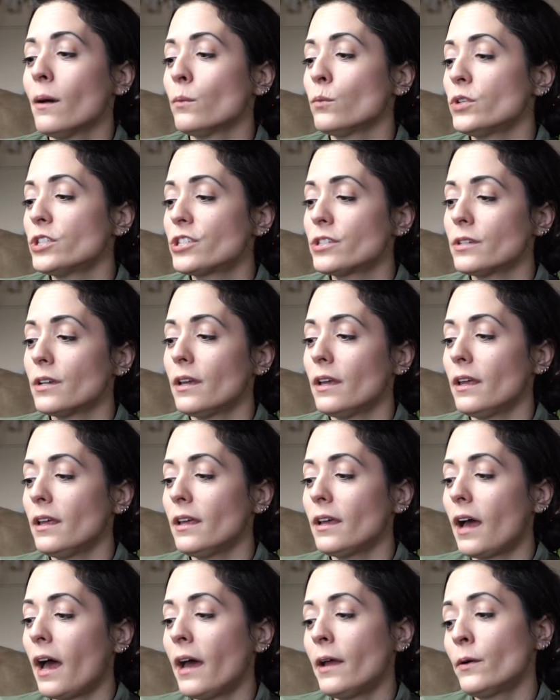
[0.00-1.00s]
which
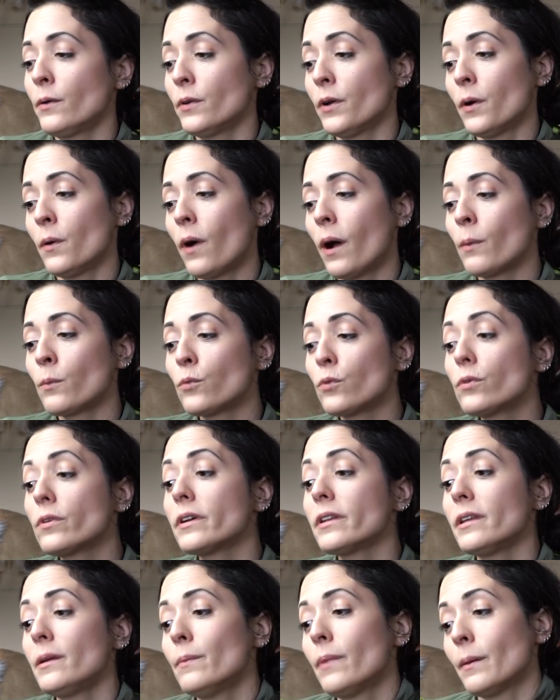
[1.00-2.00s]
I don't know, I'm
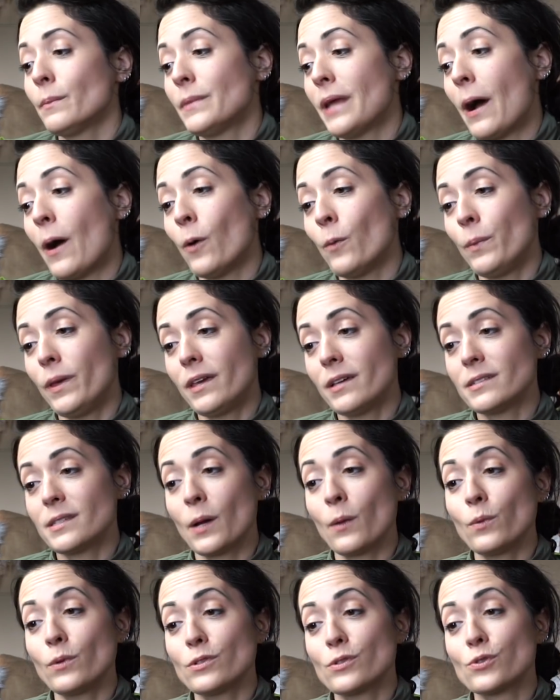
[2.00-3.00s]
really bummed out because
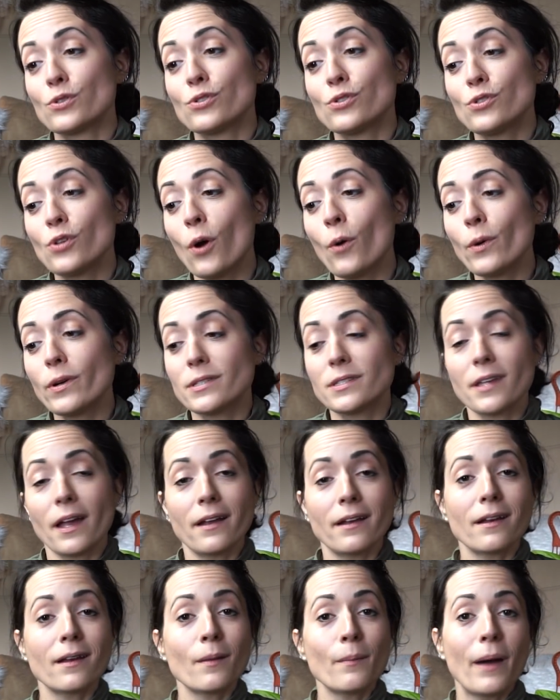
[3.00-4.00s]
I was so
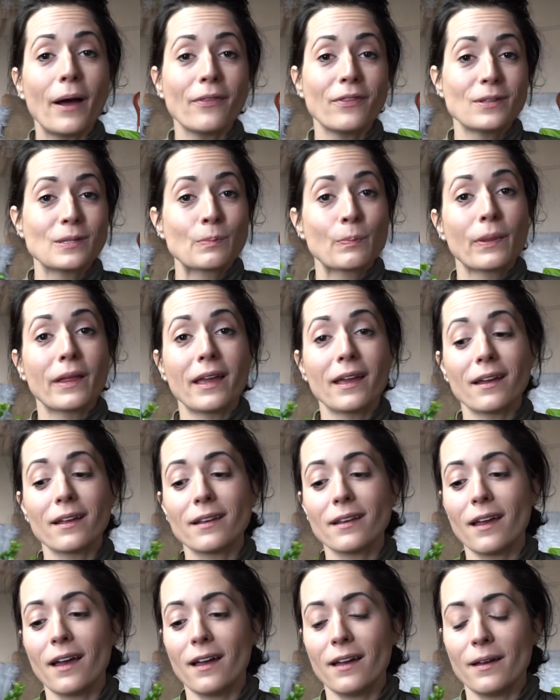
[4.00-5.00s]
excited about this
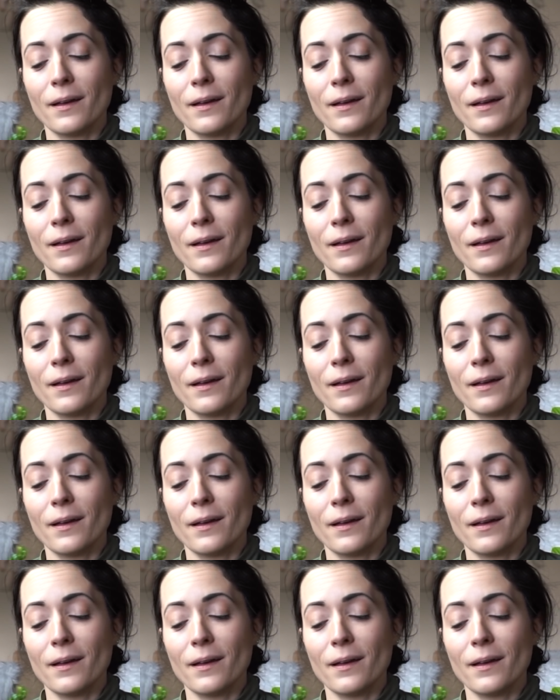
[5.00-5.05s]
plant.